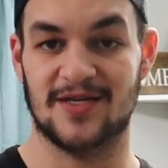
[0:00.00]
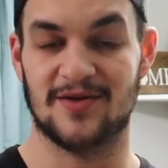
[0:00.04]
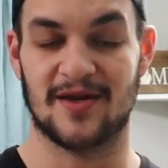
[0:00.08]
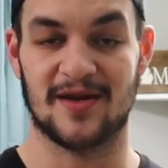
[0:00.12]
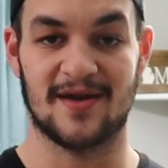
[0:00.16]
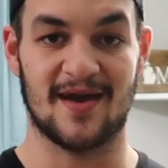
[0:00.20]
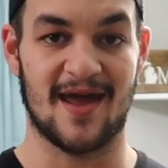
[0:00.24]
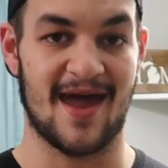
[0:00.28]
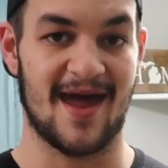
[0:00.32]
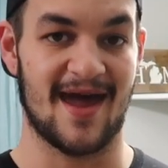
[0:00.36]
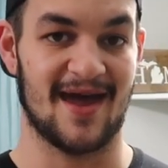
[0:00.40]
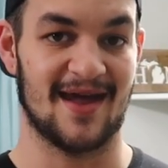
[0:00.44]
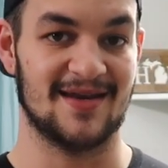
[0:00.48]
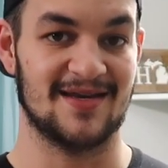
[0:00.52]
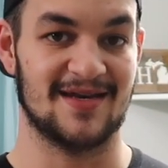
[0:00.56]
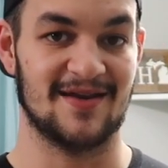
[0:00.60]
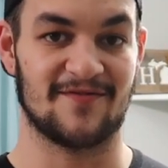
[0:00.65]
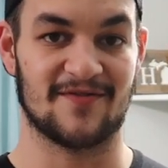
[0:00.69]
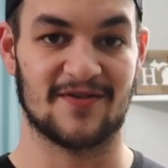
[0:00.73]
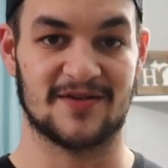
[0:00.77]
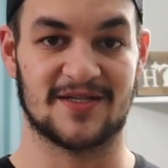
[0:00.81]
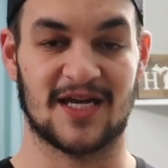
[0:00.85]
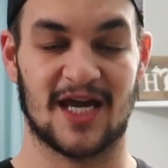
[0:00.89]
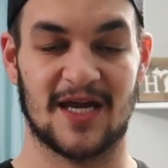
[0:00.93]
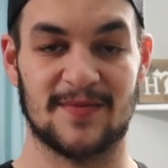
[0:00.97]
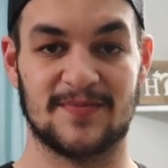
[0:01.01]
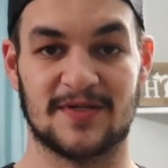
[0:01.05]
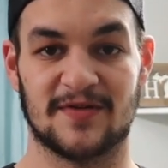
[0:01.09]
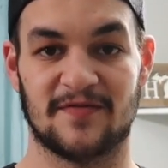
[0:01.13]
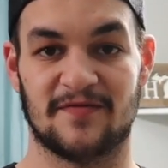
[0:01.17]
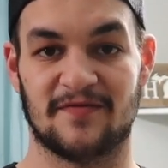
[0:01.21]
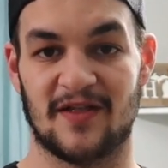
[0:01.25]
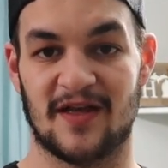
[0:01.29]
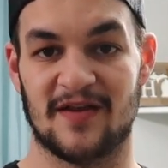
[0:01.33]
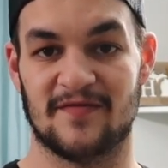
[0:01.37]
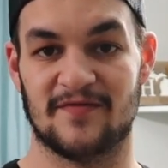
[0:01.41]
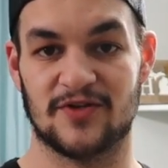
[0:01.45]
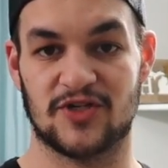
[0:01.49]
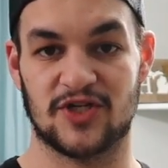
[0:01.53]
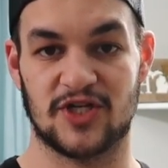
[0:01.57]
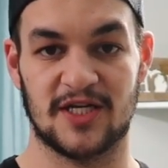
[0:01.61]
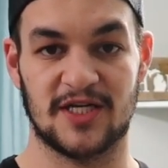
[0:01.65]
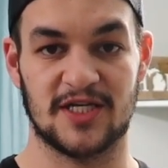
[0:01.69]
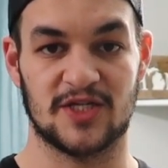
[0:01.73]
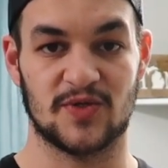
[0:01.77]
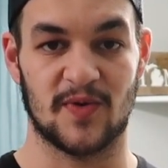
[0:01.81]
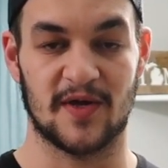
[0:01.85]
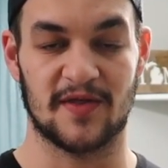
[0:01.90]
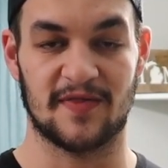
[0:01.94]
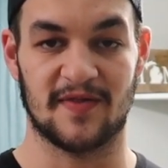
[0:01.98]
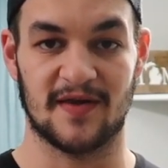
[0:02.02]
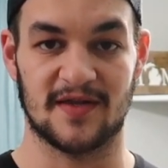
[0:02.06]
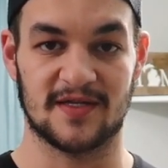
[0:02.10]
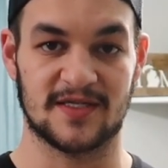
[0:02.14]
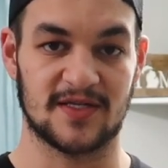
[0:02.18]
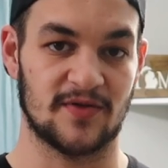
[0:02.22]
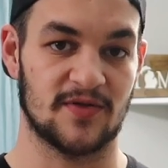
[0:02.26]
You can add different types of flavored cheese with it.